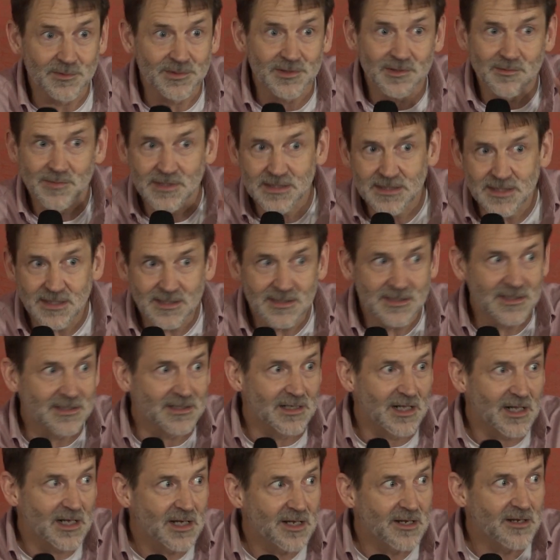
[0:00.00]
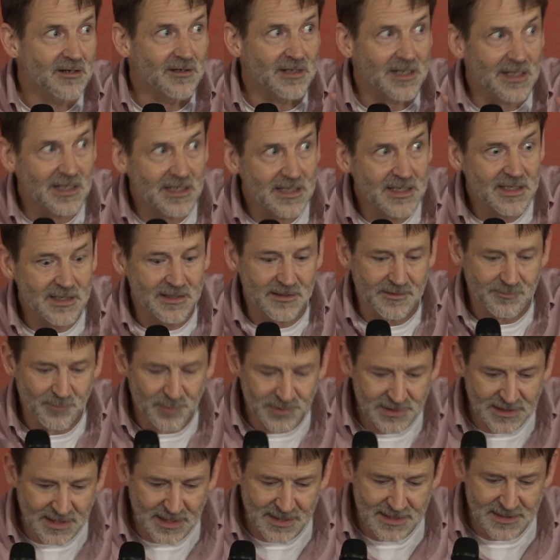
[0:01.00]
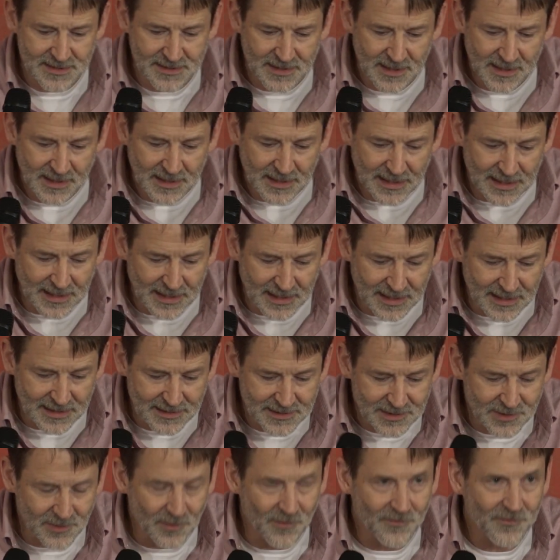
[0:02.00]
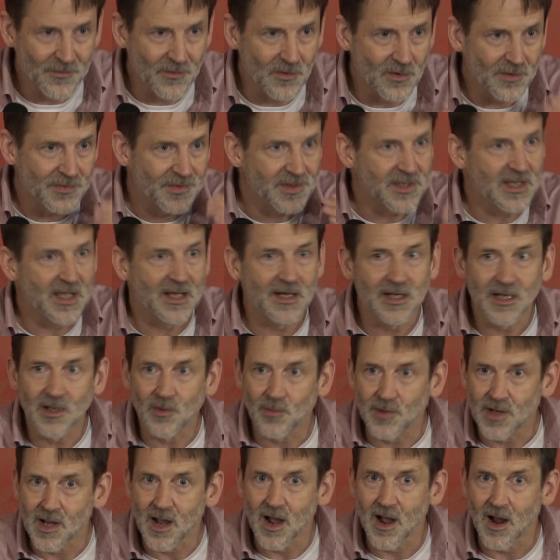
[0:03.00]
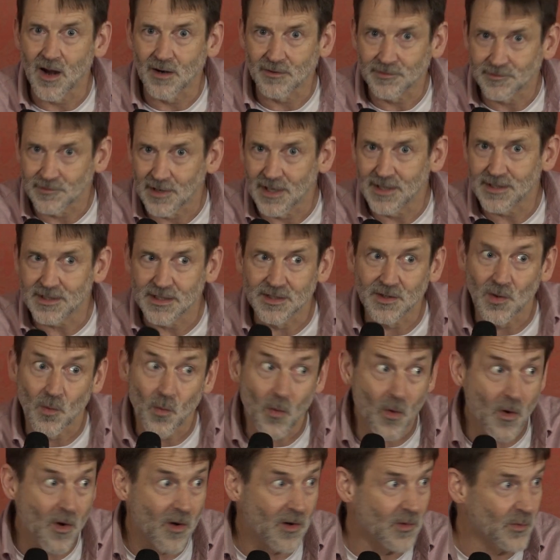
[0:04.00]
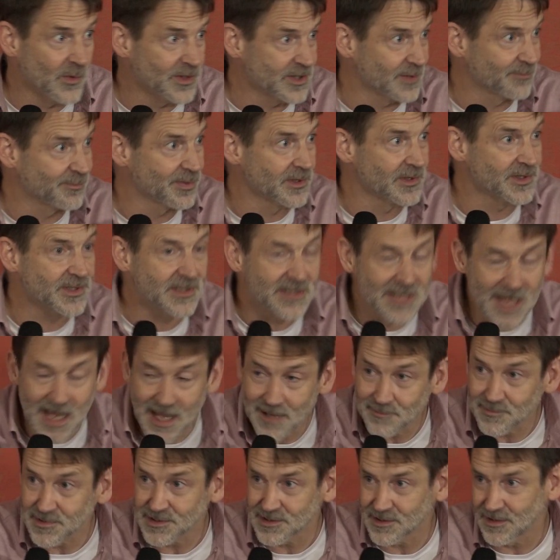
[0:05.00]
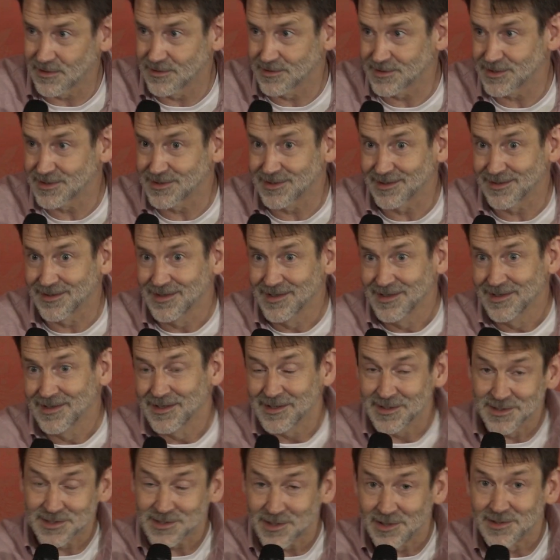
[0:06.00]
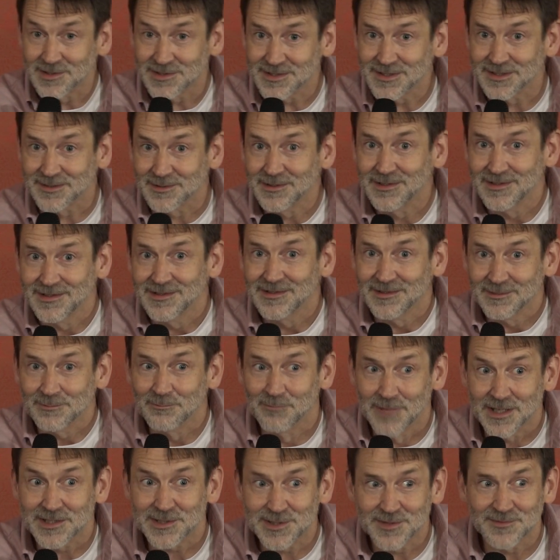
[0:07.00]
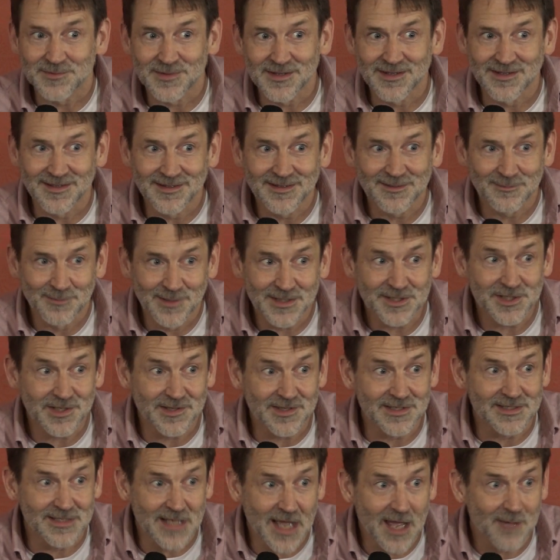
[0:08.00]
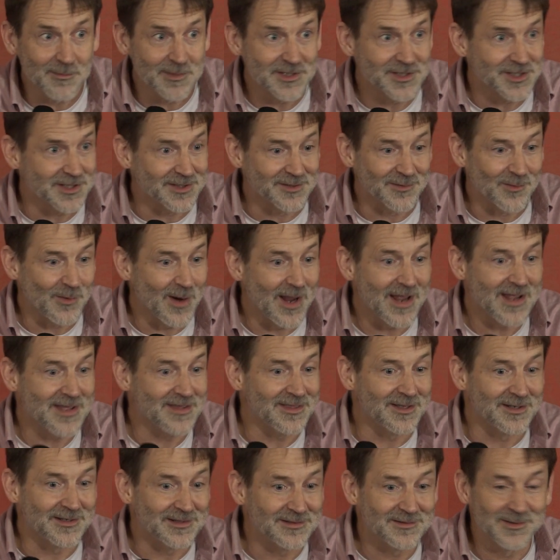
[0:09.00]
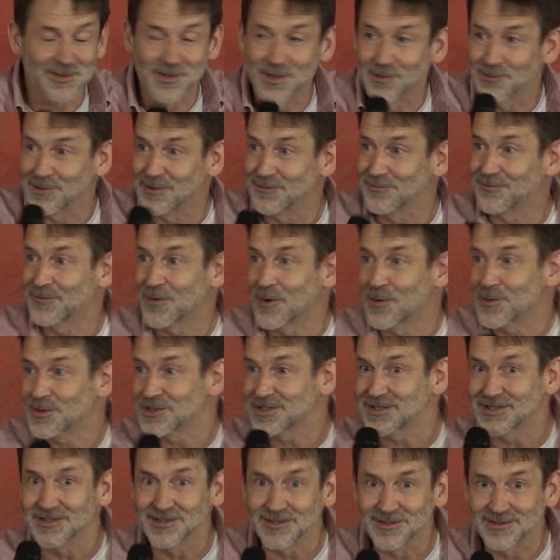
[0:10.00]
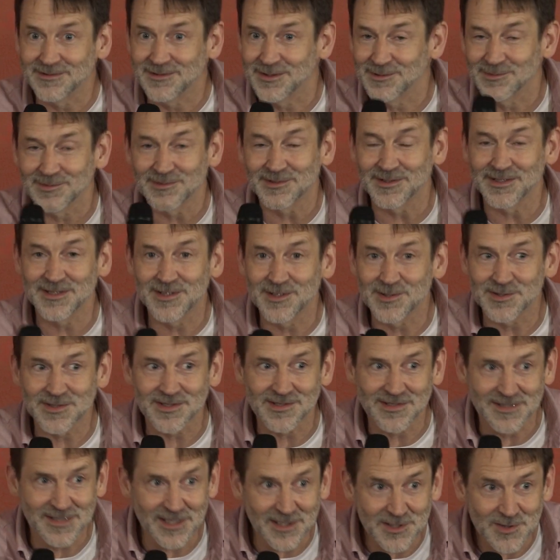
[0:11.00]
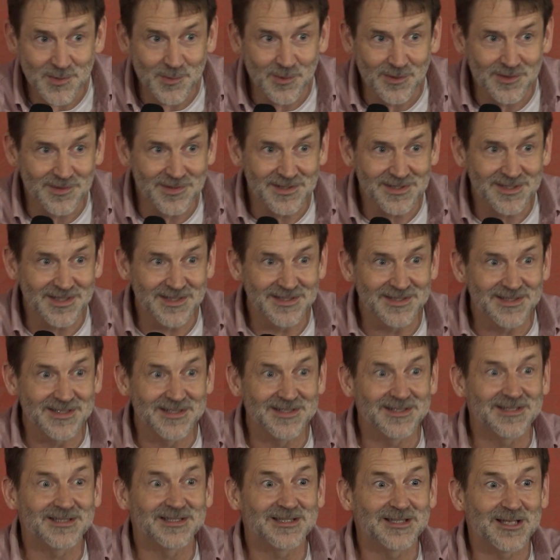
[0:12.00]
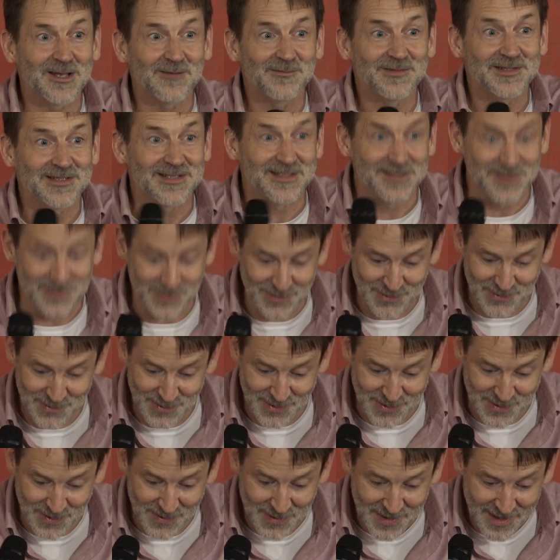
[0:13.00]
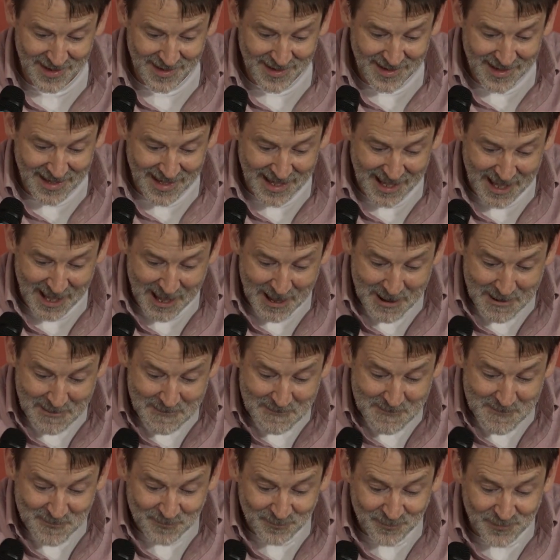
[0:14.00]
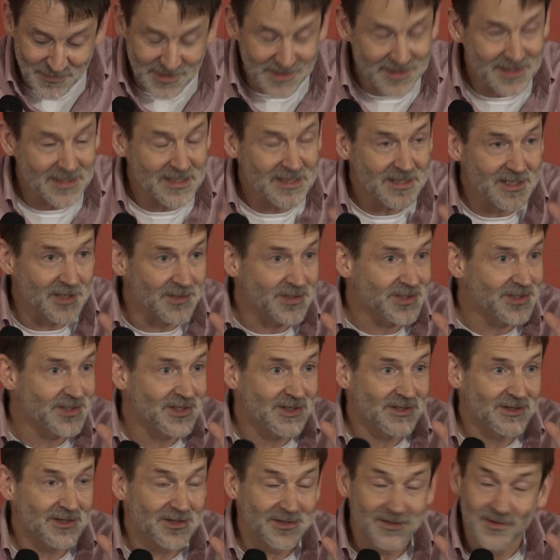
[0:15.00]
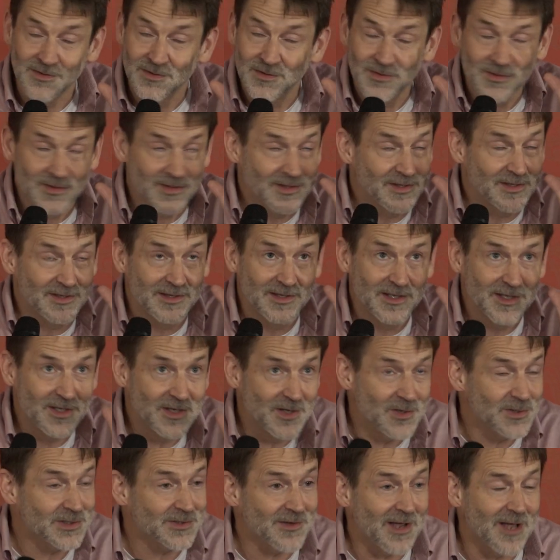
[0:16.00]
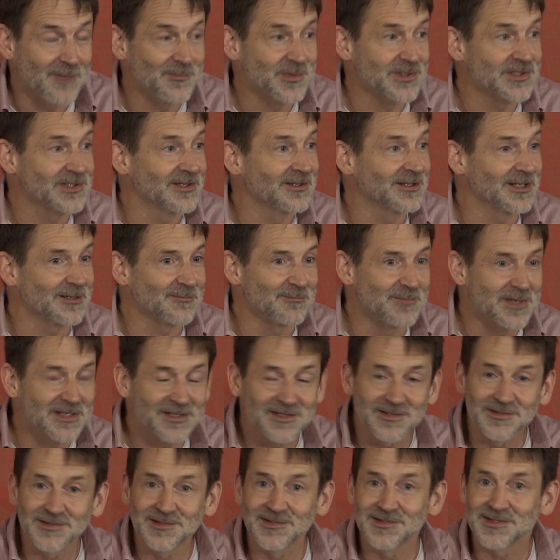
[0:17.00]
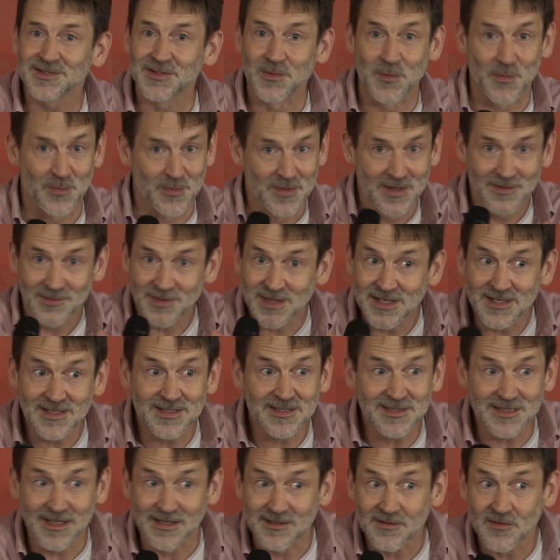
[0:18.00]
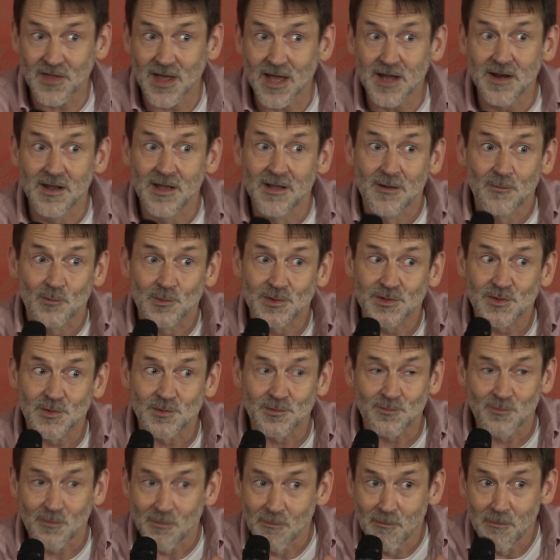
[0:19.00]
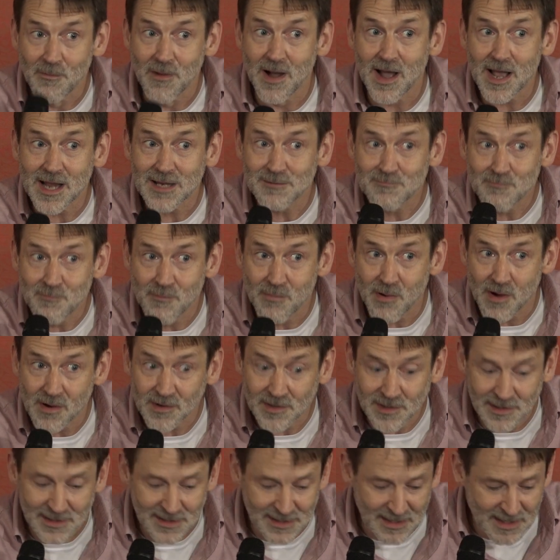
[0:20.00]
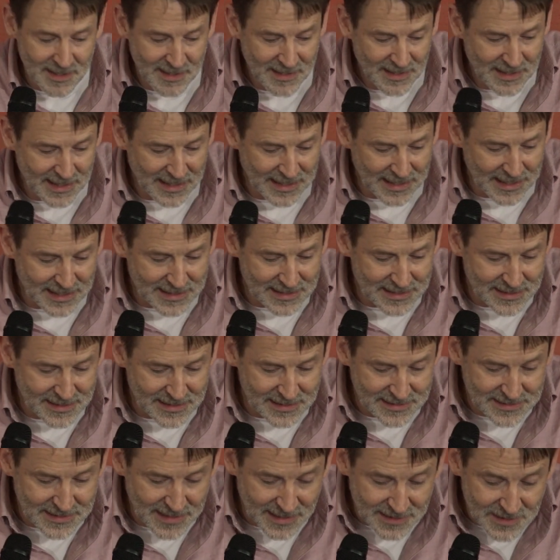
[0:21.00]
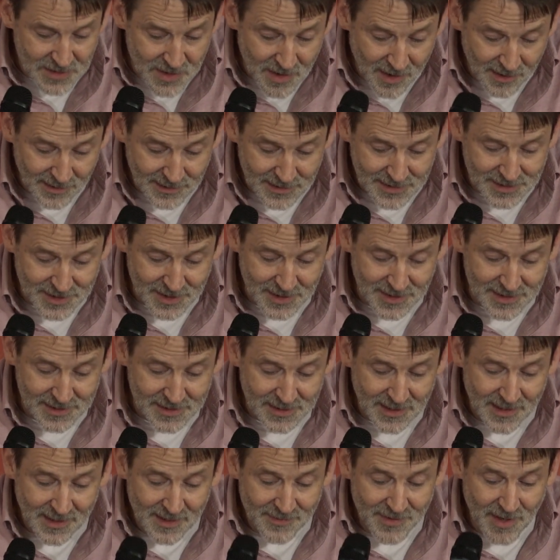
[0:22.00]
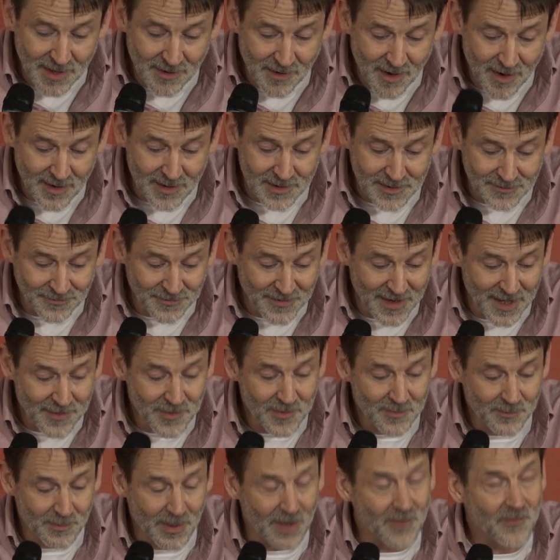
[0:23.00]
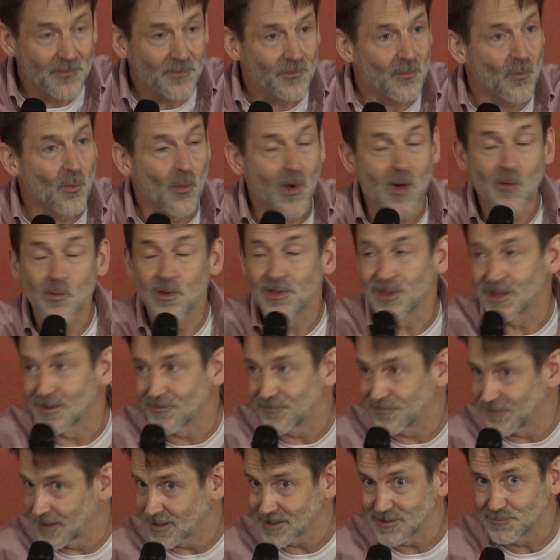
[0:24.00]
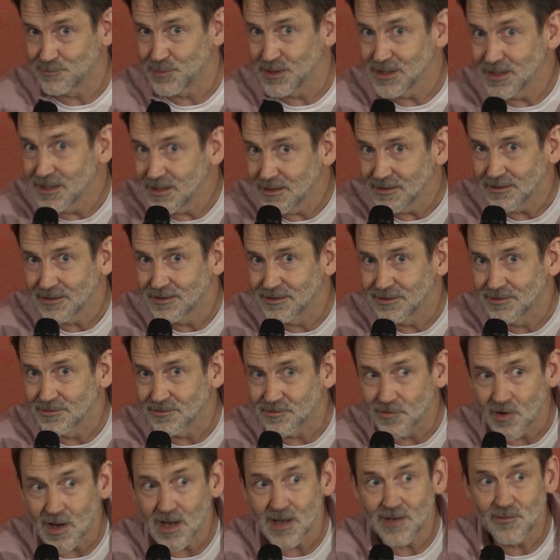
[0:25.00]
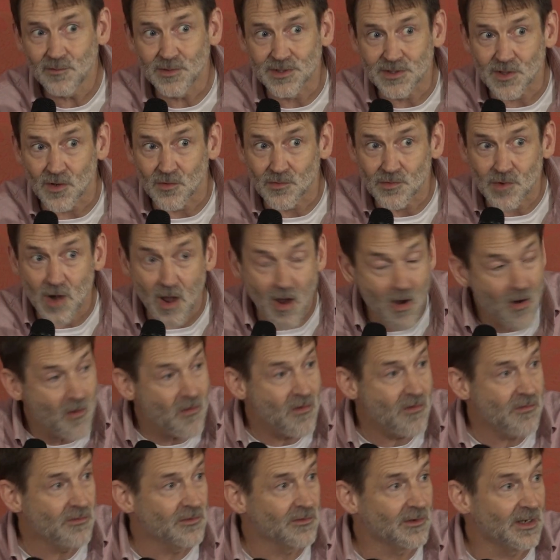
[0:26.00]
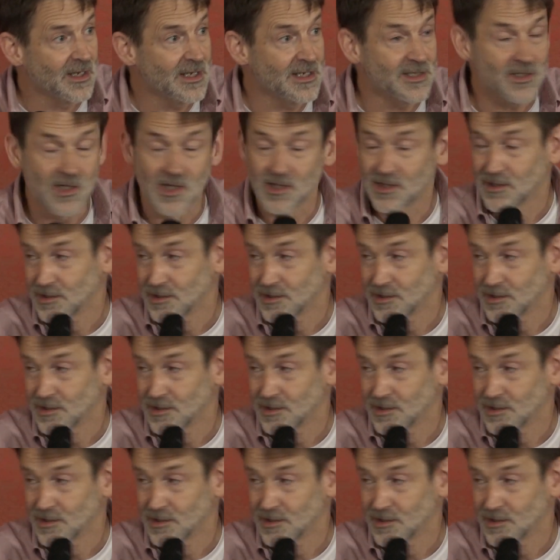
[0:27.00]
It was going to be distant and clear and clean, precise, and so forth. And yet here we are, right? In a war in which a burst dam is causing much of the damage in a way that, you know, evokes the early years of the Dutch War in the 1670s. You know, there's the use of hypersonic missiles and things like that, which are mind-boggling technologies that are hard to fathom. But what will the effect be in Ukraine? We don't know, right?